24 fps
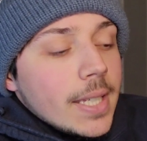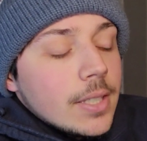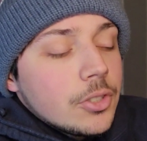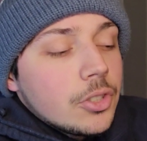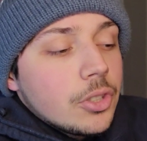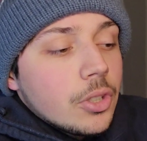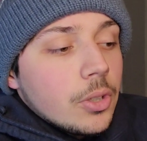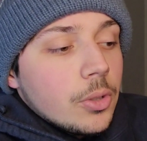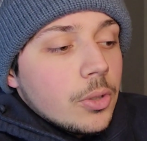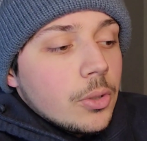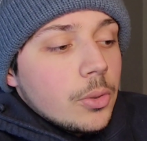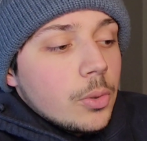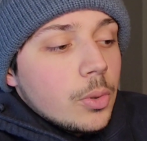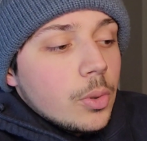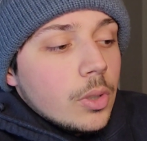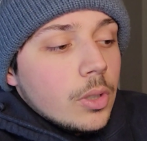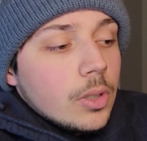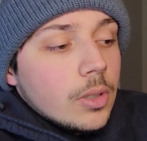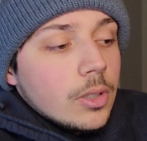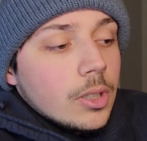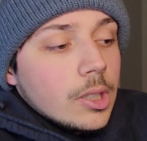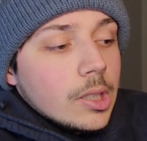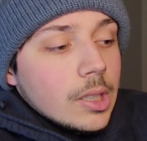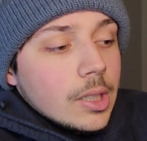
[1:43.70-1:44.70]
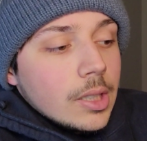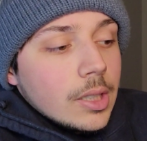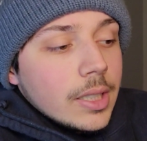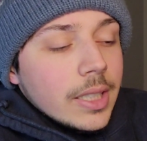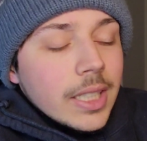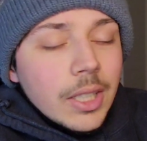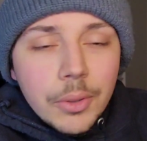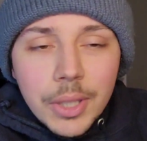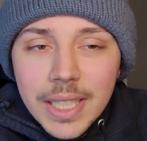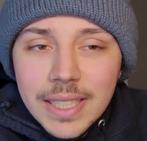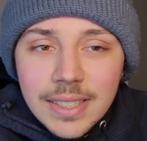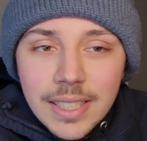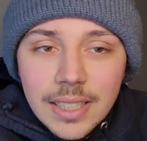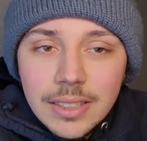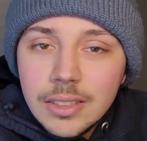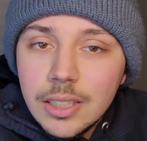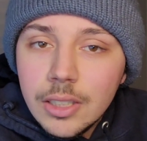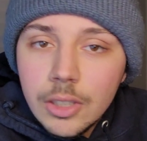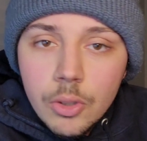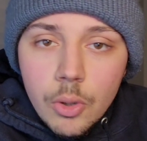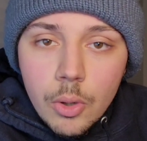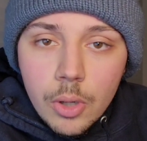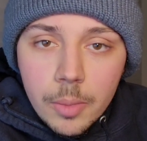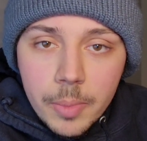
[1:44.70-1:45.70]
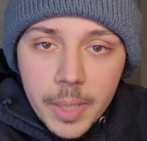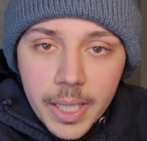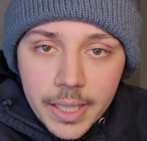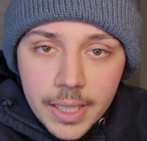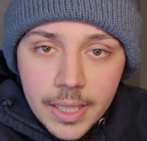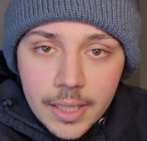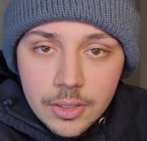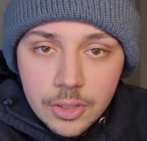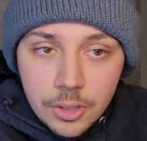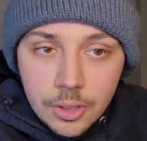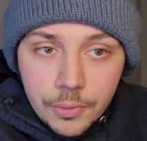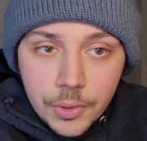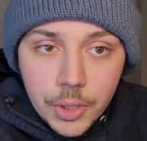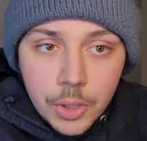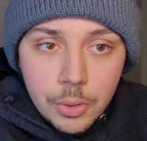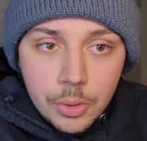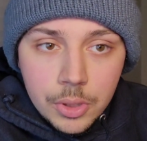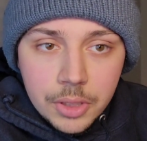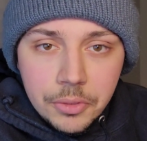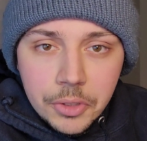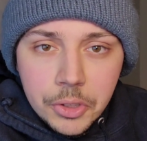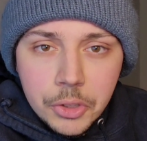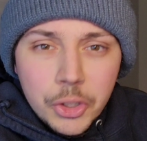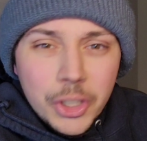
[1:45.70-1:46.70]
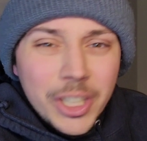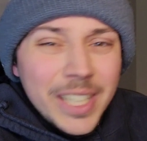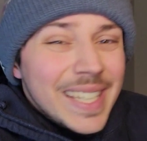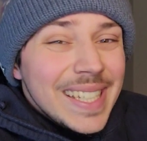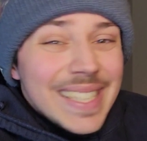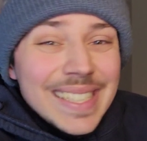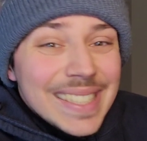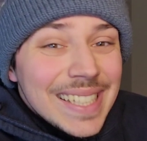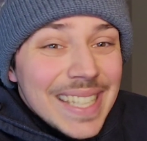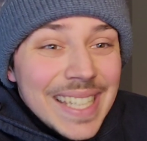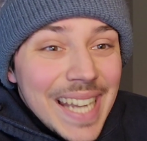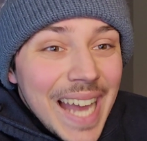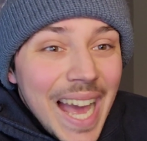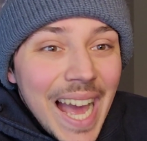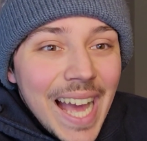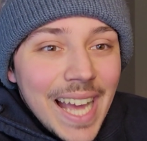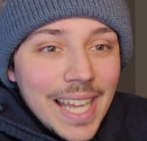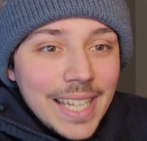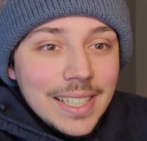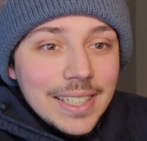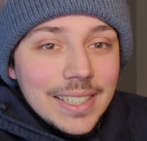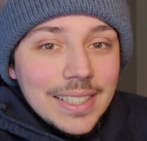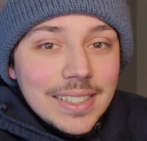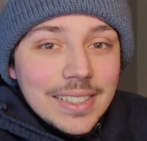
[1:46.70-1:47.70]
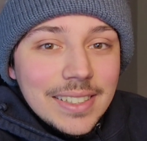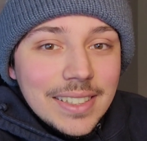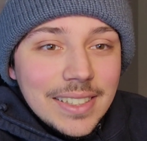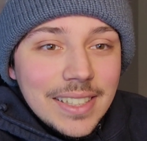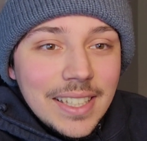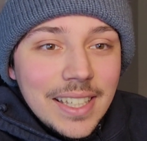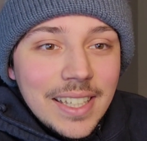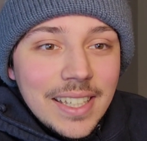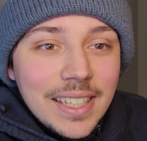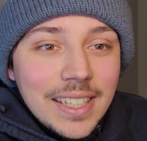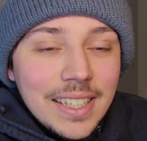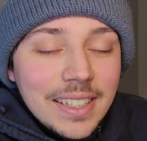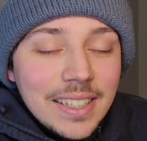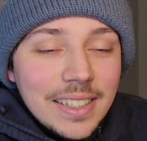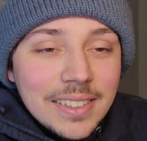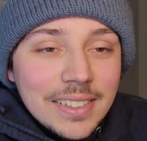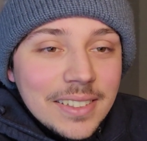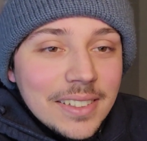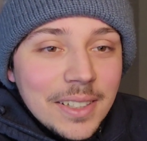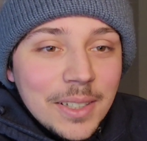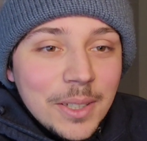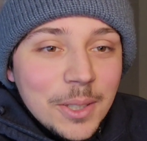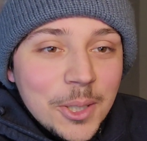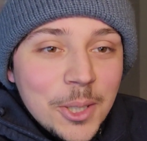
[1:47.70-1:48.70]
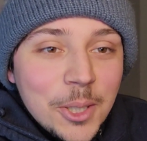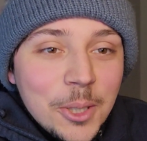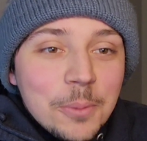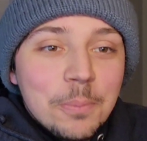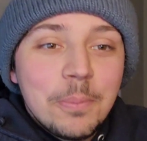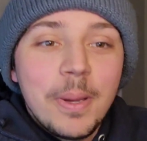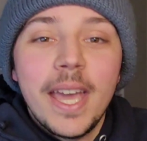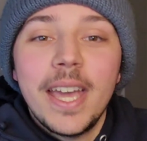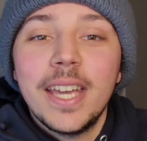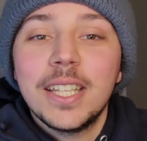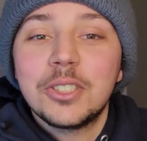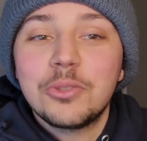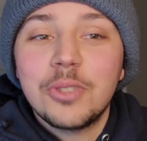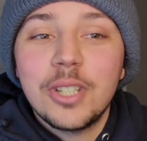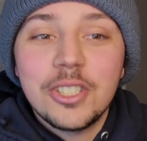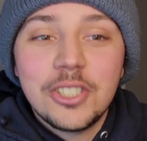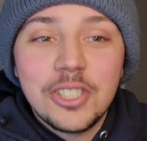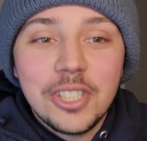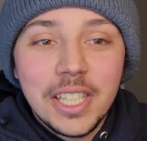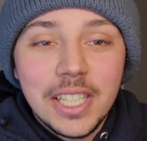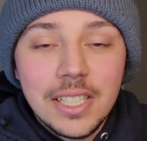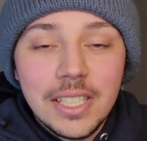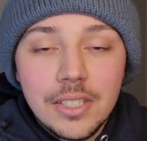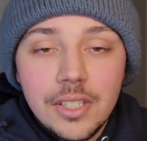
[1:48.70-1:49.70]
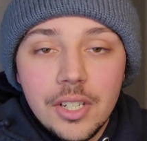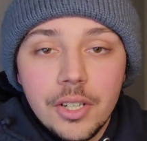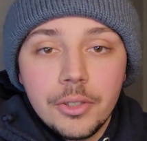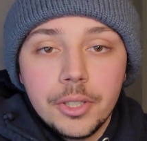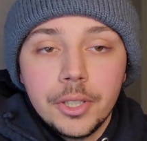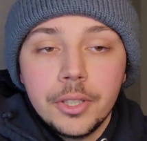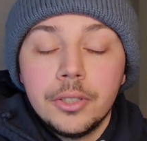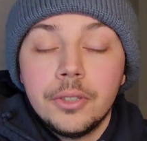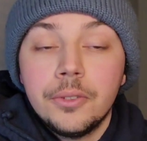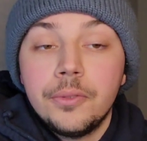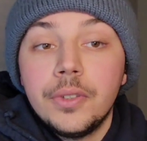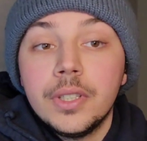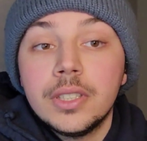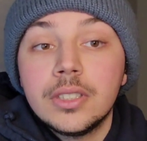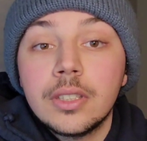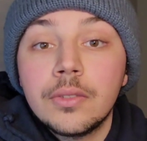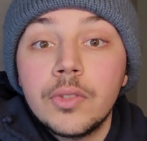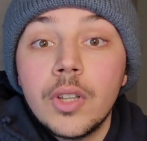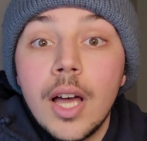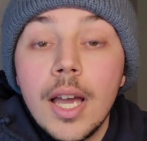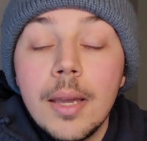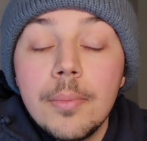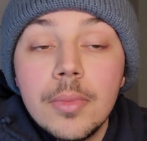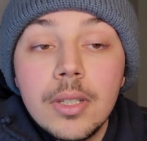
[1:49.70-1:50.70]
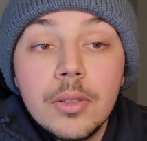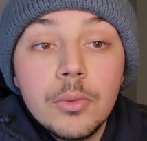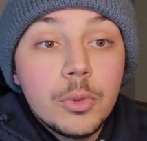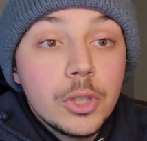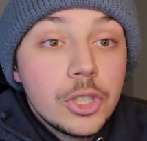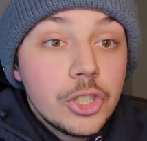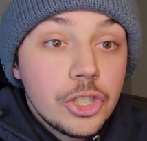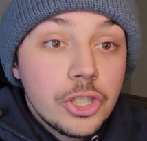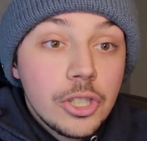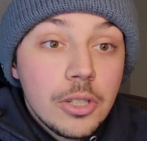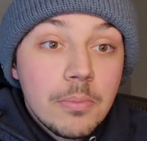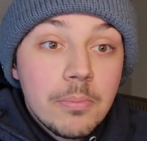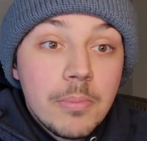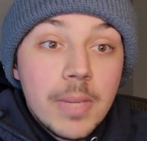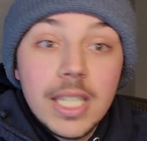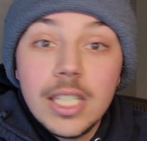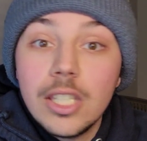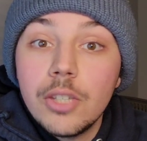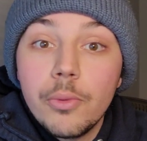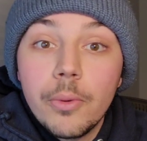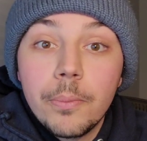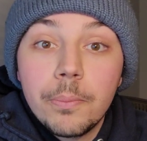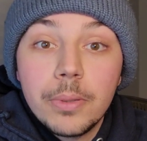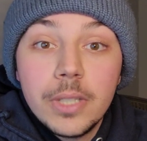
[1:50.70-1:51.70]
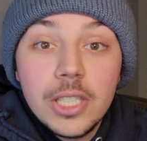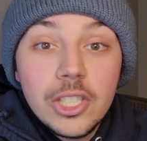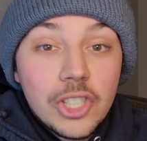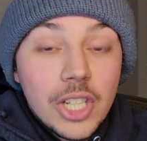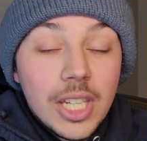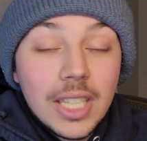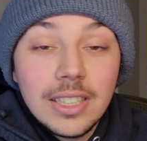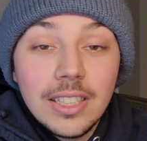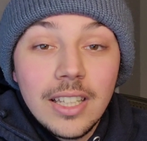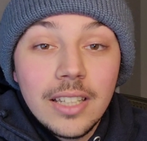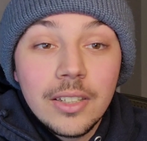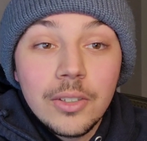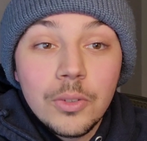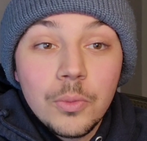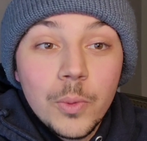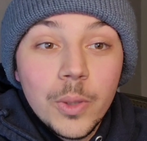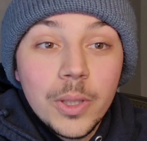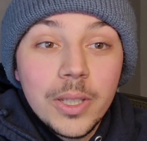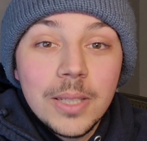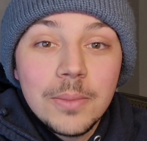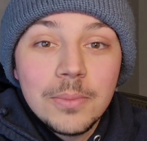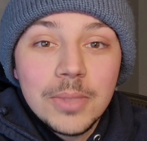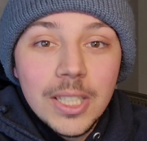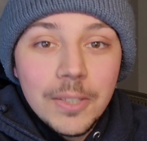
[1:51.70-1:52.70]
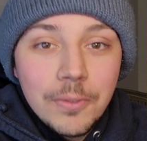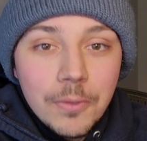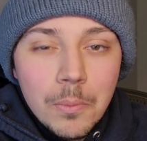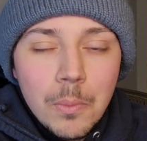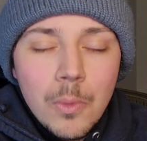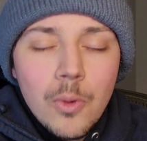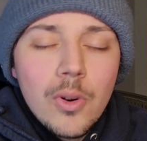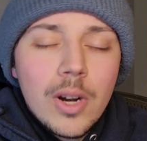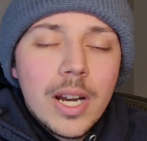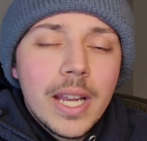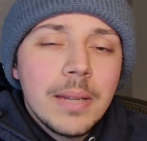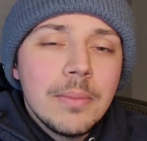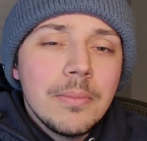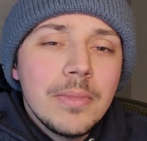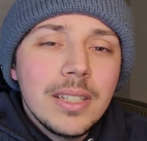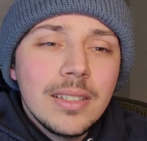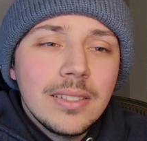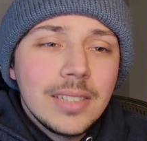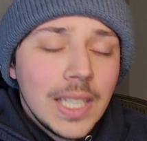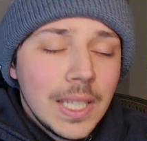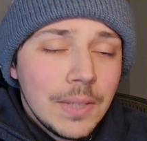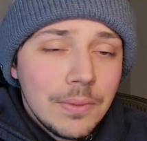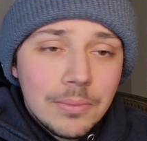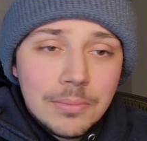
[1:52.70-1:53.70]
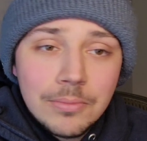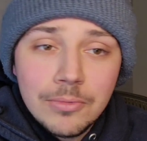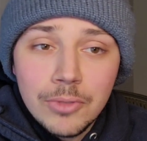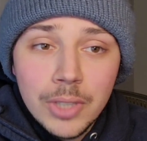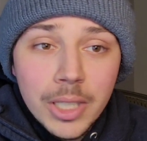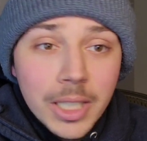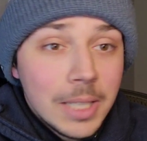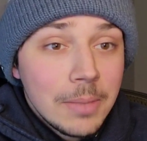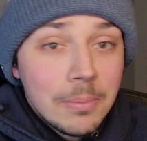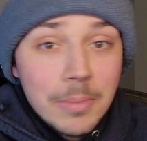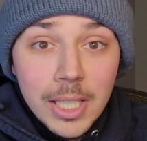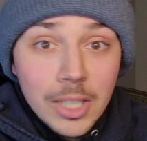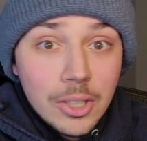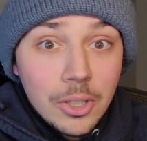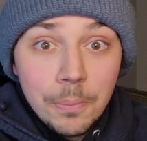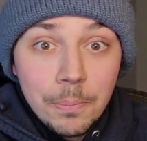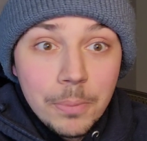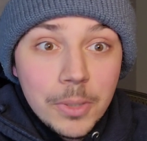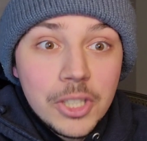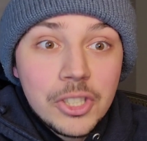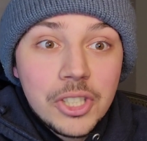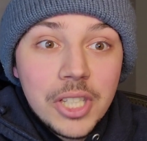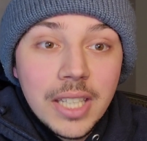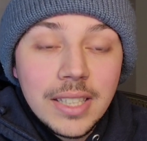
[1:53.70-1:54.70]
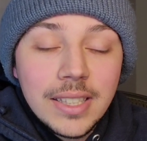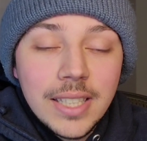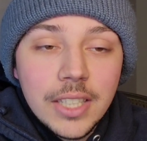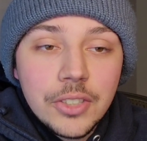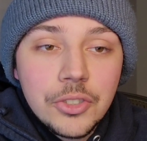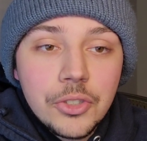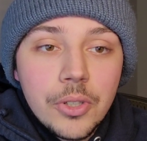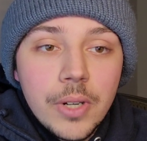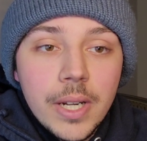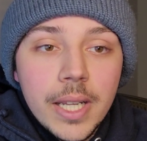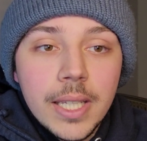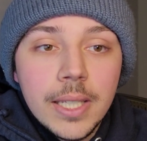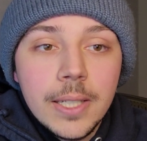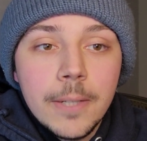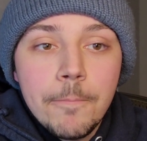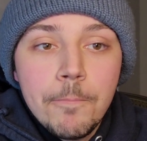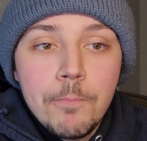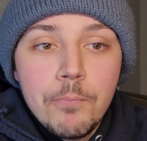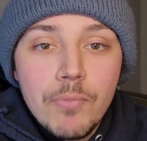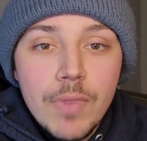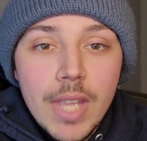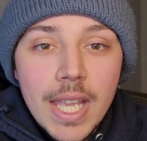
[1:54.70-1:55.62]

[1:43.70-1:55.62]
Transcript: So he only has 18 quarterback hits over the course of his career. He's not a good pass-rushing interior defensive lineman, which should make you appreciate Leonard Williams even more and really make you appreciate that trade.